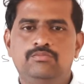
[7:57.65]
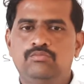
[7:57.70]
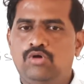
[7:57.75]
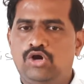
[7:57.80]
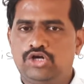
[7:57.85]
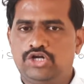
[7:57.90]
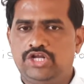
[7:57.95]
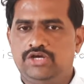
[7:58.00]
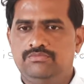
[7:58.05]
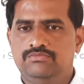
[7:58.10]

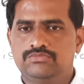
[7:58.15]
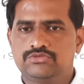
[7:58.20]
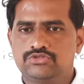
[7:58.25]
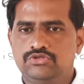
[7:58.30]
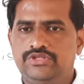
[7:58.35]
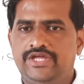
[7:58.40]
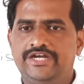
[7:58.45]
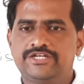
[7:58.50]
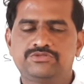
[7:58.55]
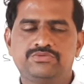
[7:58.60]
bottom.
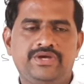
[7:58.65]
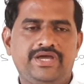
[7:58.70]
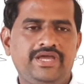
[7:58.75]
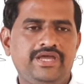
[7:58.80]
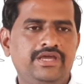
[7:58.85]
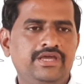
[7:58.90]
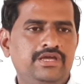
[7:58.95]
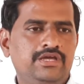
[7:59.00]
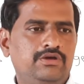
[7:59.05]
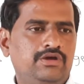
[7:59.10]
So that's why
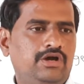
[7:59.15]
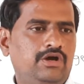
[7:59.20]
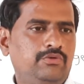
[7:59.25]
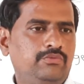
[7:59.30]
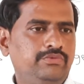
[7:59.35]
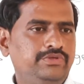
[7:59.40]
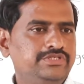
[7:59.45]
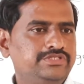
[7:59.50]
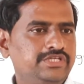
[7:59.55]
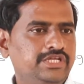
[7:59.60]

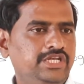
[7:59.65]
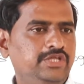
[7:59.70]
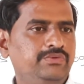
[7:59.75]
easily